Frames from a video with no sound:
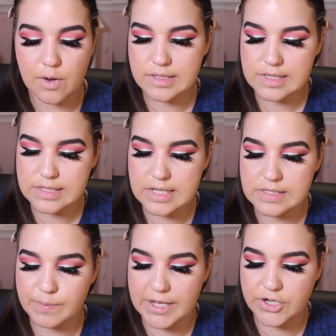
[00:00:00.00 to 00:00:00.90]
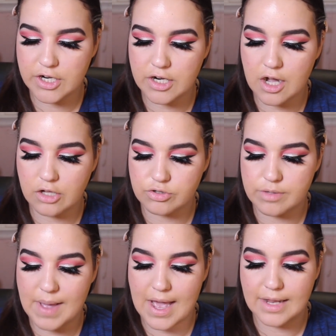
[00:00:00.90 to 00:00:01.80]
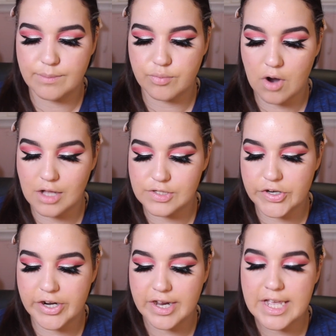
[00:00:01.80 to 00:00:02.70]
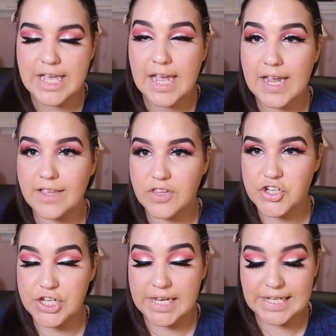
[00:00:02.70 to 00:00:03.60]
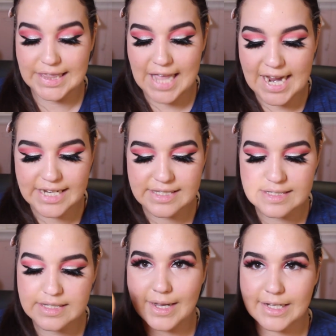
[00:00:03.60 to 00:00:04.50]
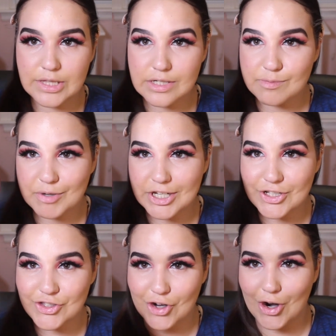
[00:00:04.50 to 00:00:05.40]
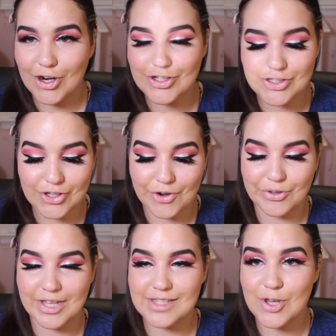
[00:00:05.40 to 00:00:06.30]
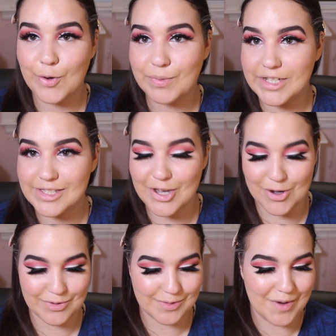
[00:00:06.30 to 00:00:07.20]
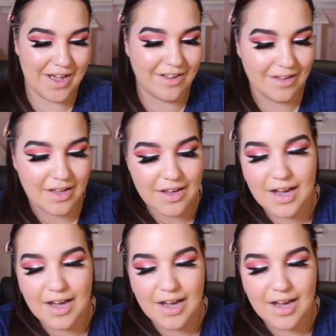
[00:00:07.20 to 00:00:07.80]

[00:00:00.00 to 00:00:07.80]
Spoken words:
This is the Splendor Ultra Matte Bronzer in the shade Light, and it looks pretty dark, so let's hope this goes well.